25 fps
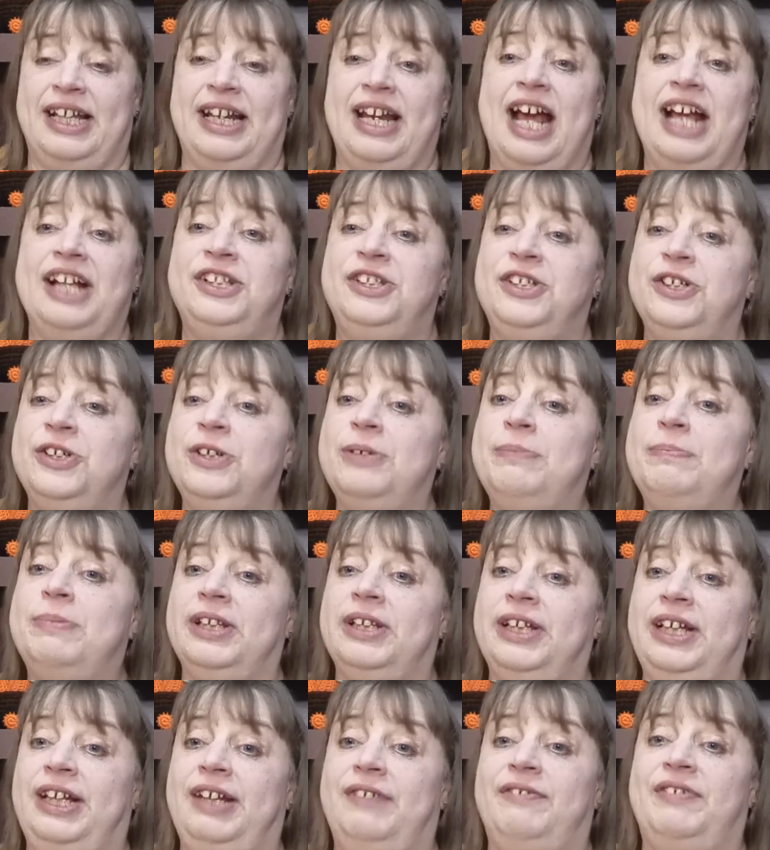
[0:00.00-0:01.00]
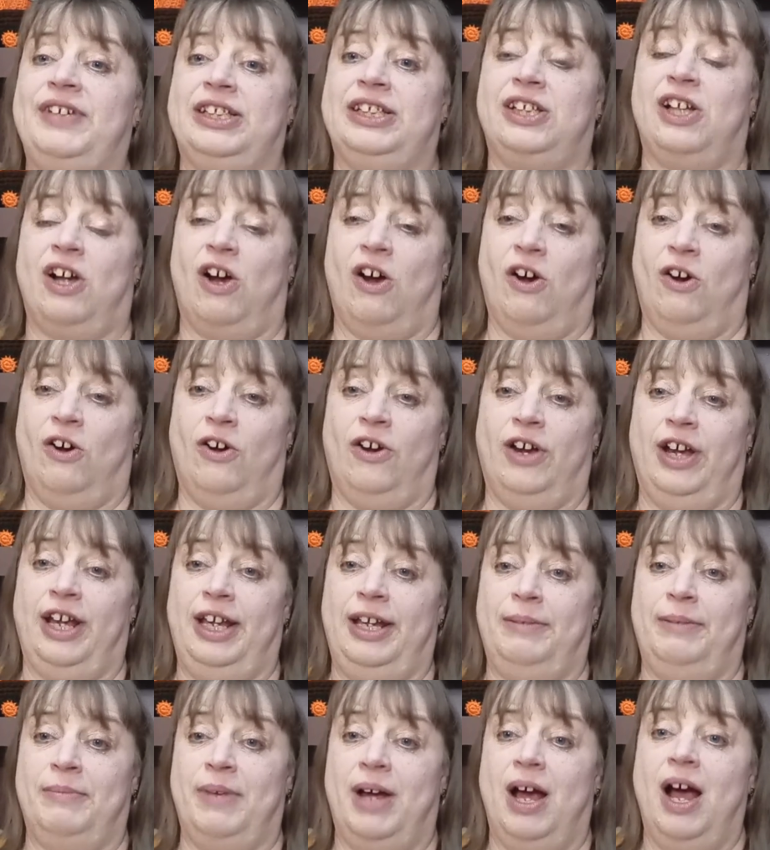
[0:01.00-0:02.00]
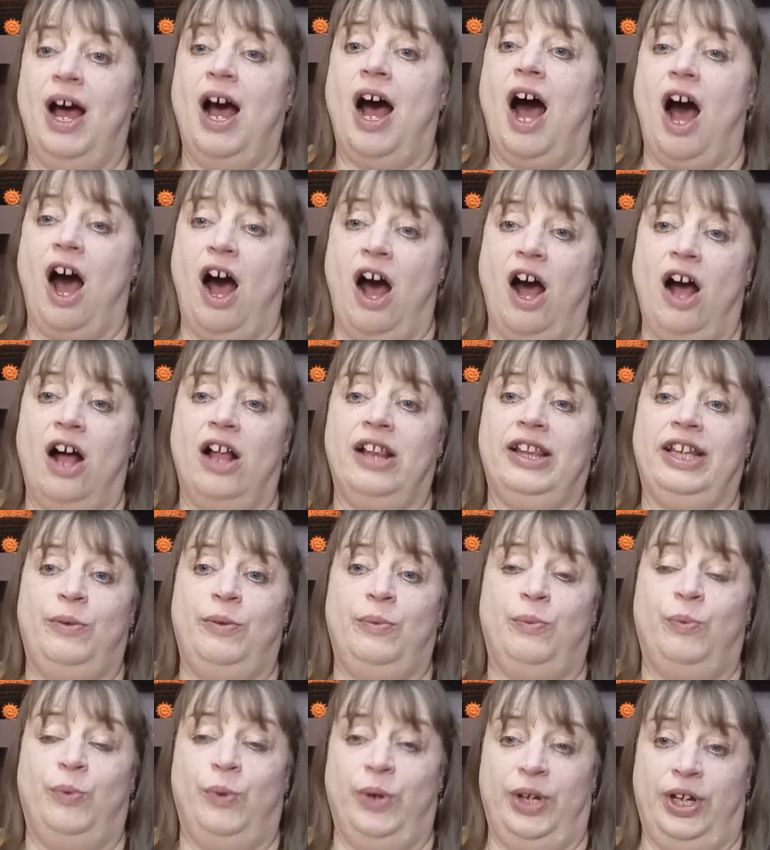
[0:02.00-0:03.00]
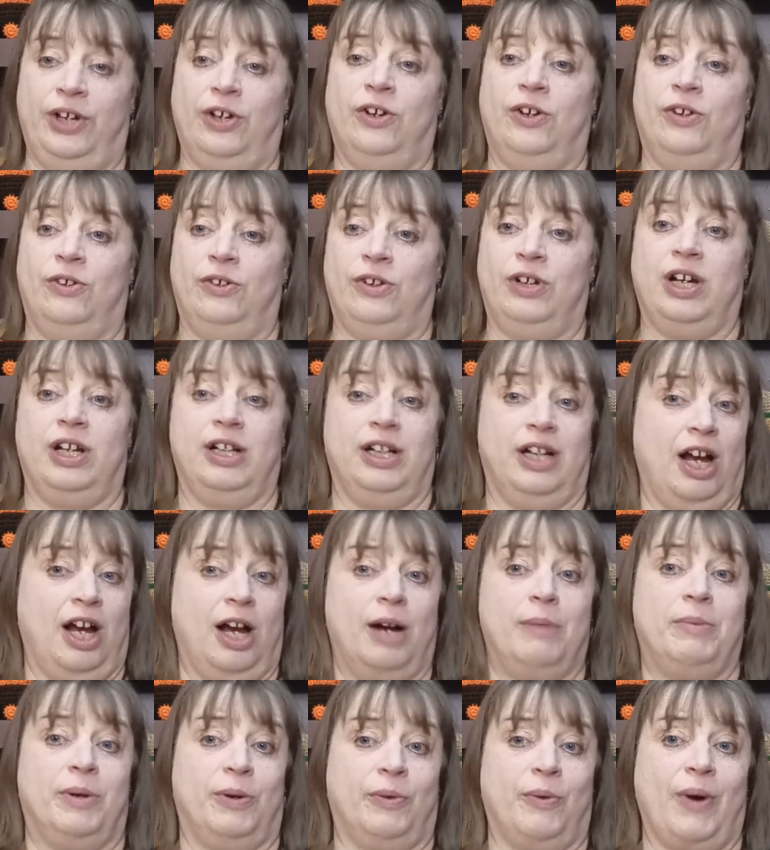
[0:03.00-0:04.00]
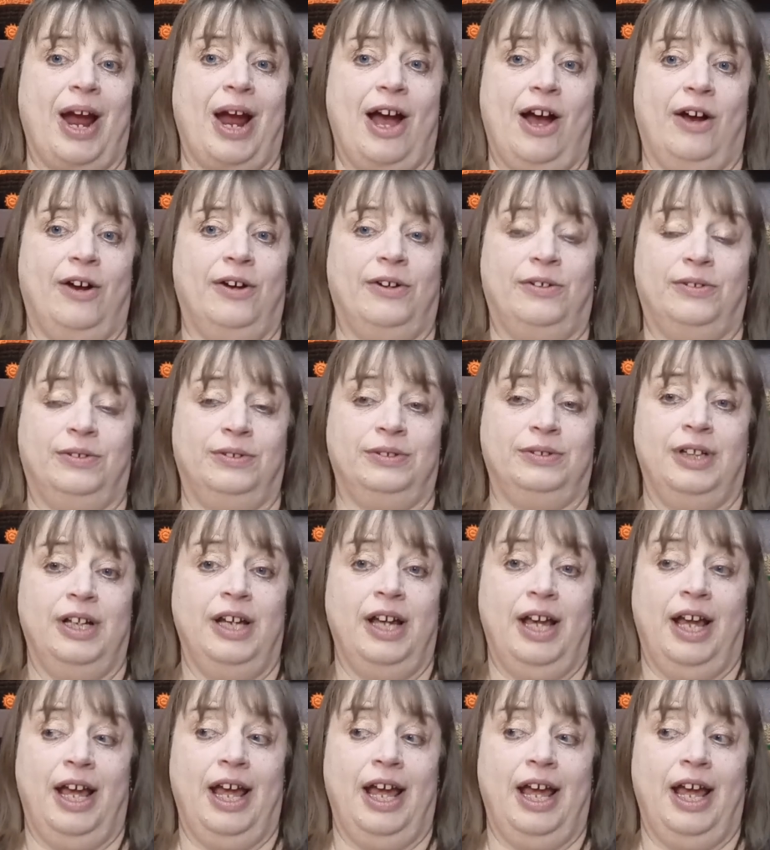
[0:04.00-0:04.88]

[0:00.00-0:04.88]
And I do believe in time Ollie will come around